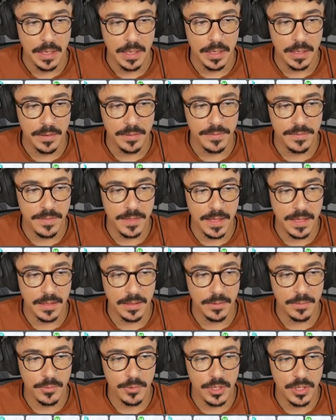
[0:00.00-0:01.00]
And I
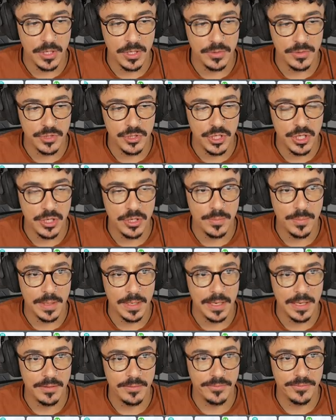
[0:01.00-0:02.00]
think I'm going to use you, my
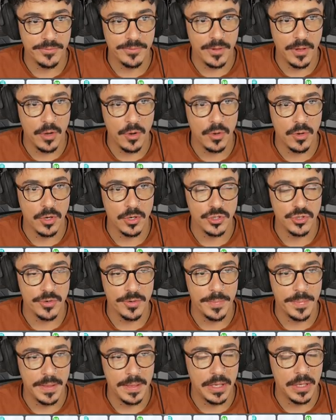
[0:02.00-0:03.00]
love. Oh, God, you're a
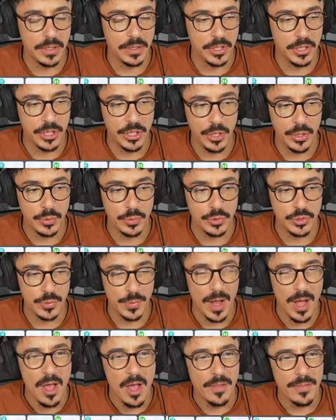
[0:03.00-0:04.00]
bit huge.
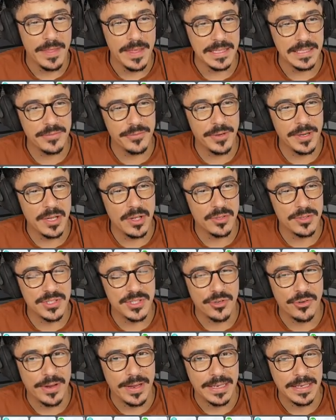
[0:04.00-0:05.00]
These have already got
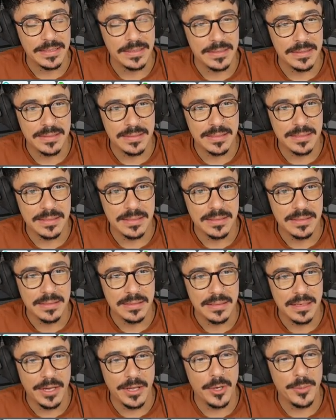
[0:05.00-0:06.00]
screens.
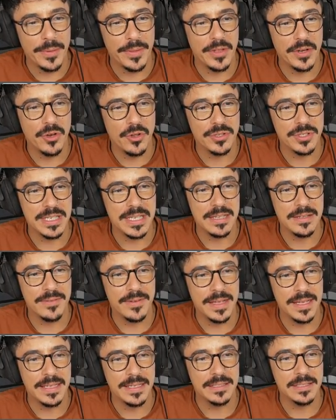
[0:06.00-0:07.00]
I know, but they're not
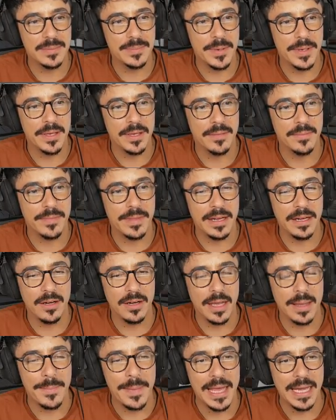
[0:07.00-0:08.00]
TVs, but they look
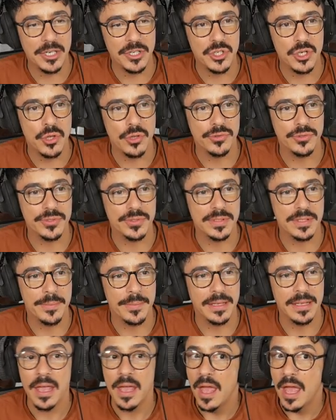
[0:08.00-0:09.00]
like Pelotons or
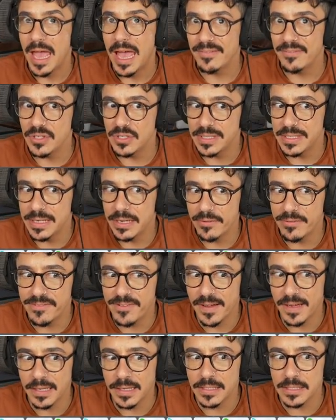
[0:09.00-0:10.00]
something. Have you seen how
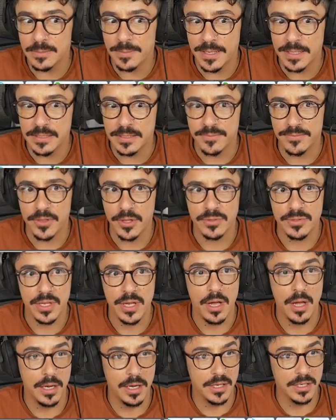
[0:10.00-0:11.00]
fucking expensive those
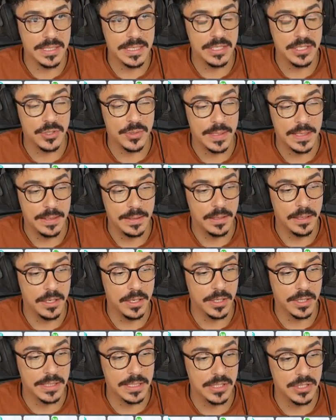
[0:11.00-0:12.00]
are? I looked into it,
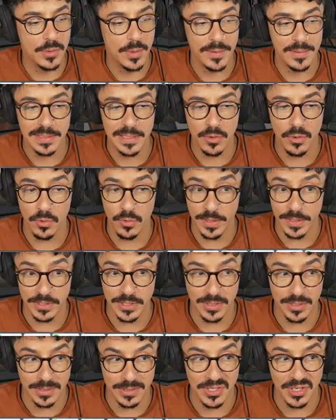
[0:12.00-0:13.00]
looked into it. I was like, oh, that's
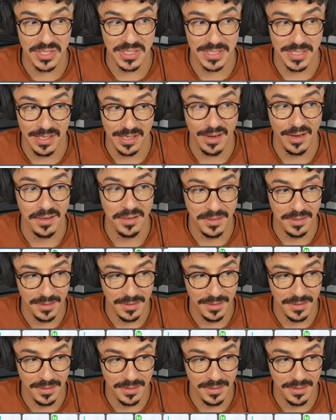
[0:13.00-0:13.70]
a good idea.